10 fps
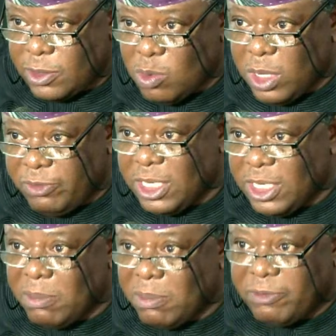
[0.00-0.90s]
We're waiting for
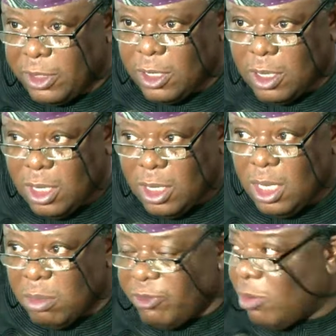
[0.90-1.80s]
December figure.
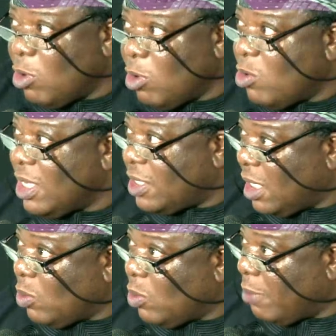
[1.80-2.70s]
But from what we're
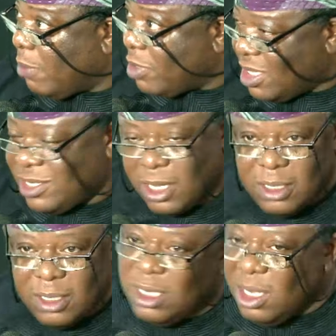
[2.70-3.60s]
seeing with our
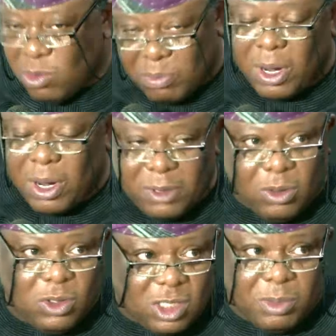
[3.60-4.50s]
prediction, we're probably
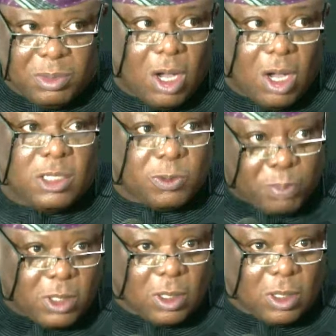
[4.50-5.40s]
going to be on
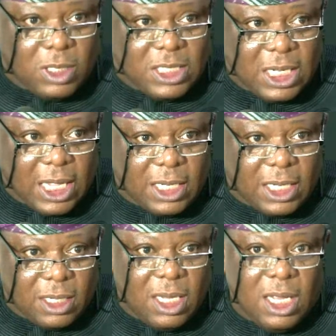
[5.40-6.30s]
spot on it again.
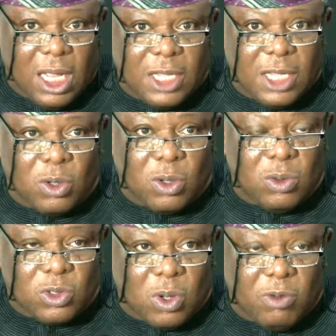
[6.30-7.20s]
And so
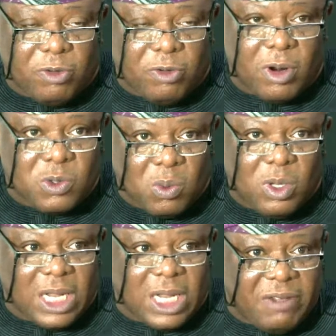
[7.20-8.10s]
for us, we
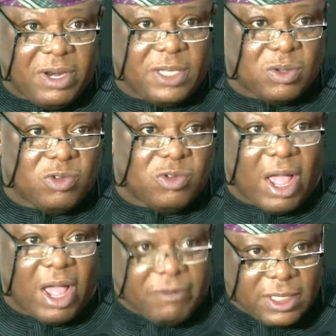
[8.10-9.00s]
want evidence to
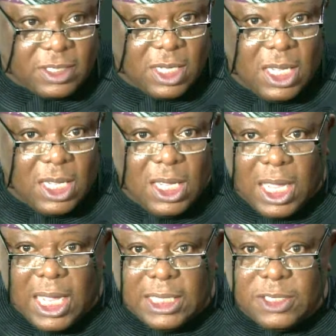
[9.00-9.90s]
drive it.
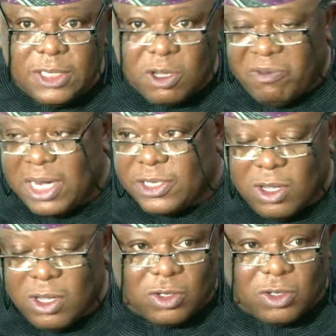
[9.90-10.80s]
And some of our
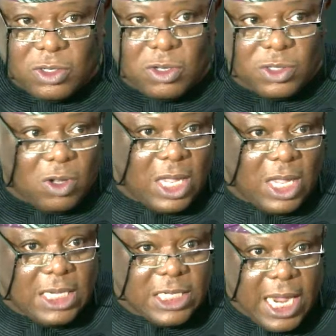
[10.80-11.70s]
discussions does not
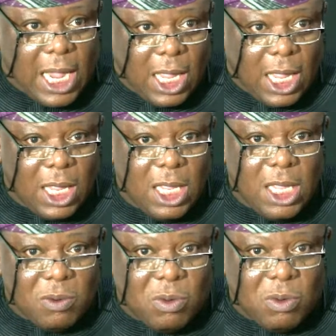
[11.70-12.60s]
end here.
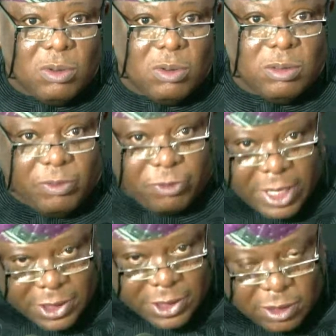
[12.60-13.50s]
We'll
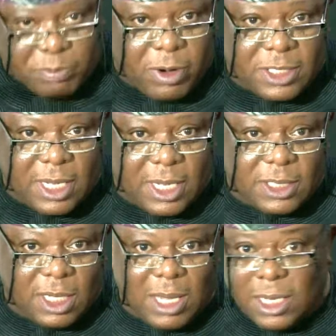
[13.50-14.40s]
face the
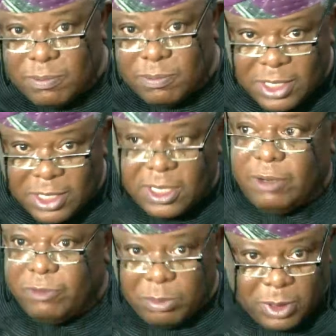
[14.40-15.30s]
presidency at the
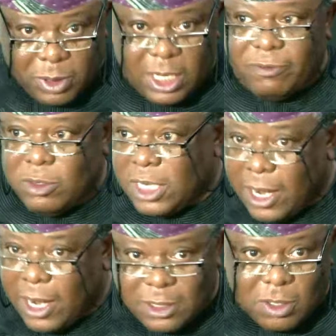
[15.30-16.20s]
president, VP level,
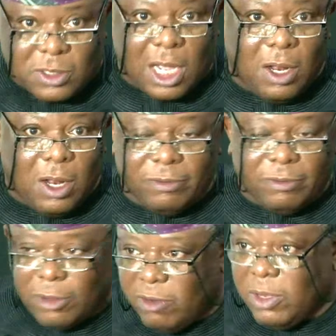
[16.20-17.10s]
directors are all
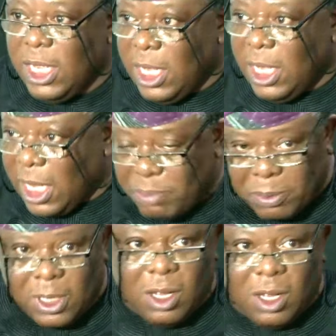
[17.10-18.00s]
involved, and
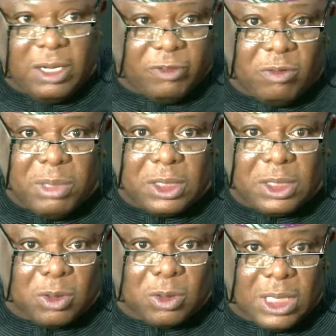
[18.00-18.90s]
people are all involved making
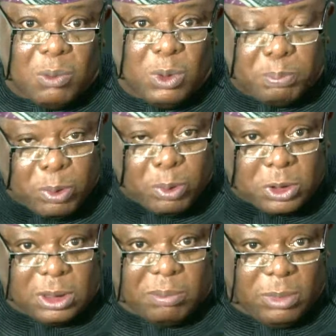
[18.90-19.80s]
sure that we push
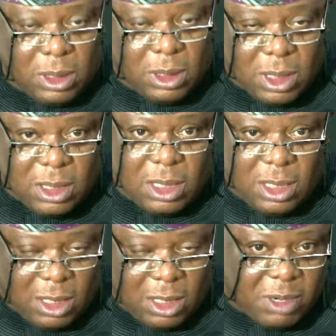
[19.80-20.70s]

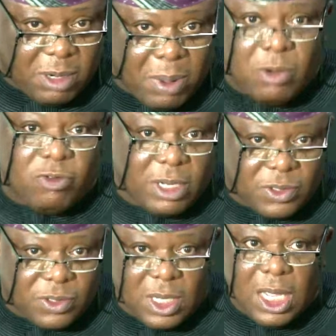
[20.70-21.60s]
the
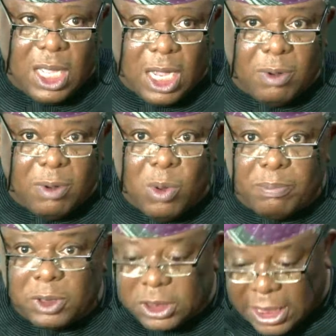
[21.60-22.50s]
boundaries. But we
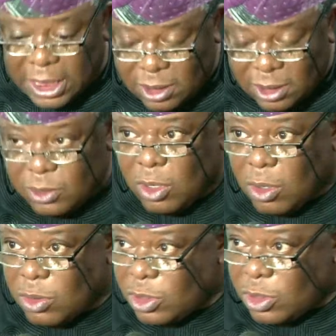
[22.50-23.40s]
appreciate your
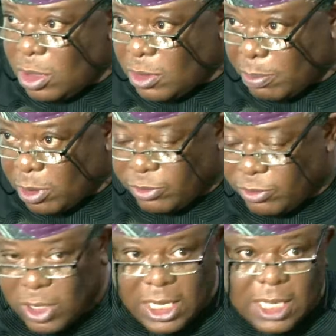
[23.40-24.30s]
continued support for
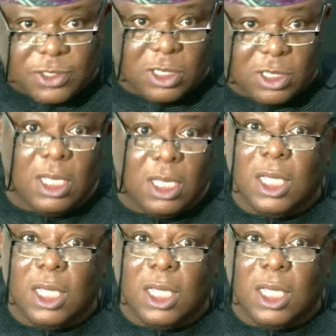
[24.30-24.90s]
NESG.